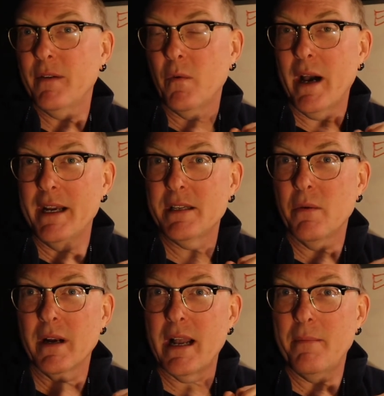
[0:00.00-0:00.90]
and why does it
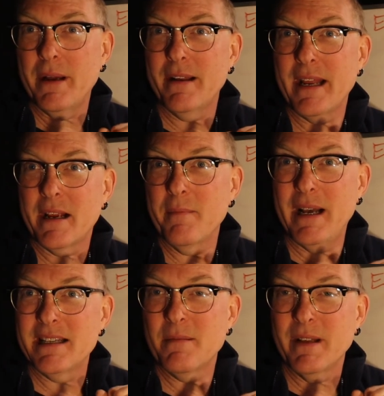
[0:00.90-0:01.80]
work out better than I could
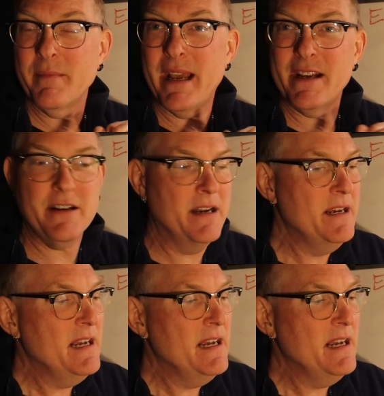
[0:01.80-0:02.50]
possibly imagine?